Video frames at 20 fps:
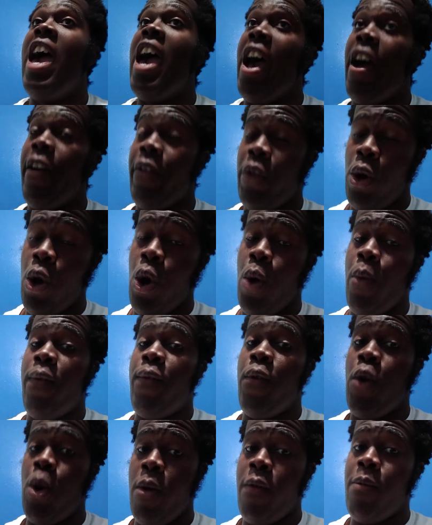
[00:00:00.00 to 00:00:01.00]
have their own
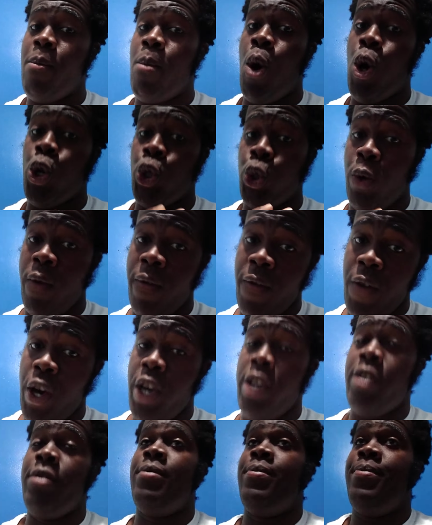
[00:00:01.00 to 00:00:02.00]
form of martial
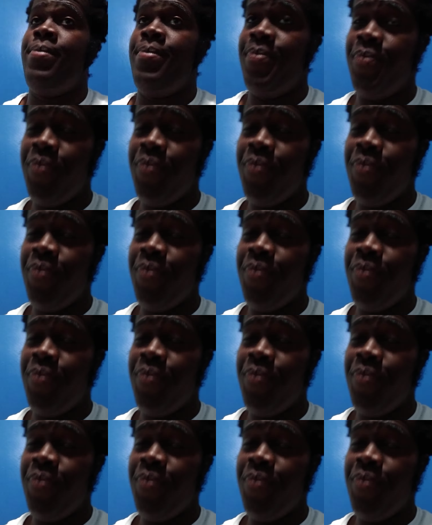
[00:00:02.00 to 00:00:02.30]
fighting.